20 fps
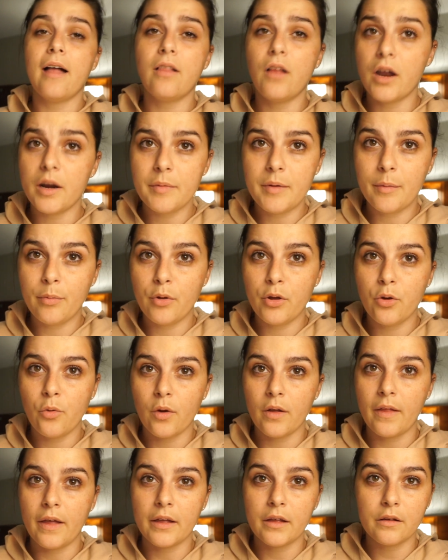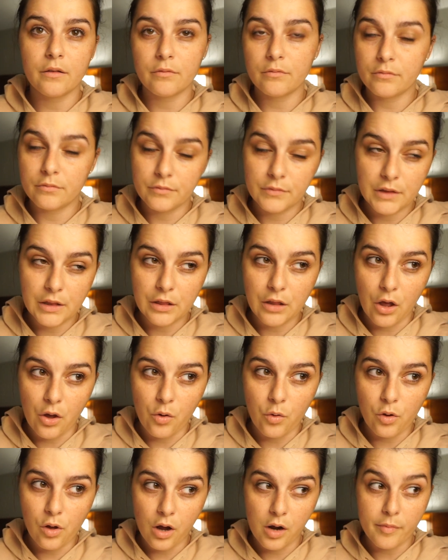lot of people who are like
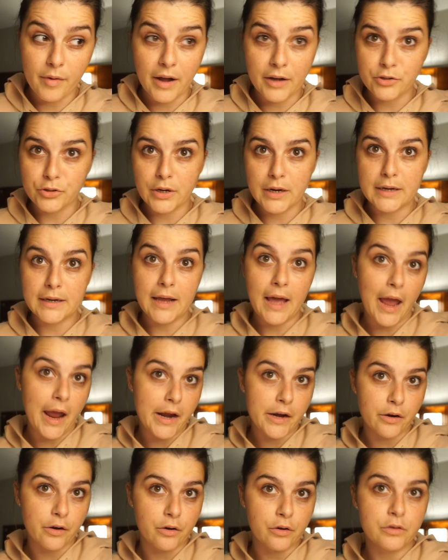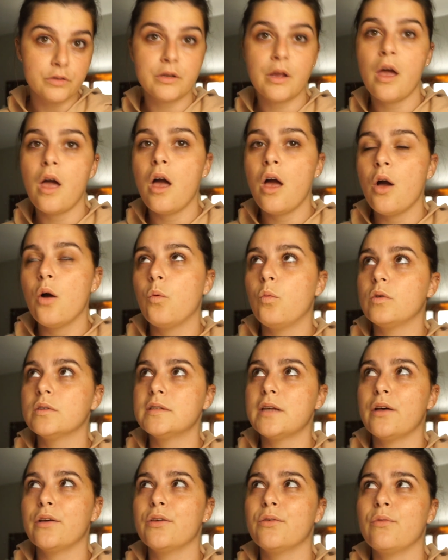low carbohydrate haters will
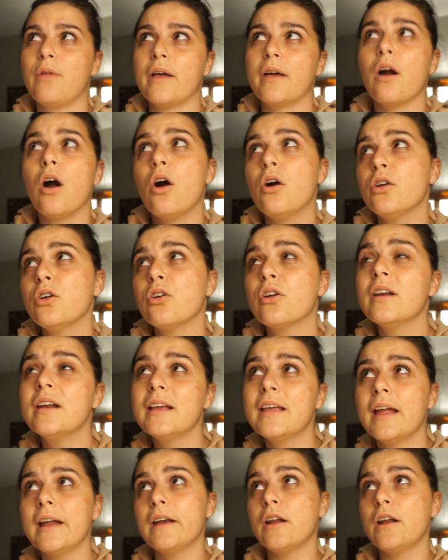tell you like, oh, you're gonna gain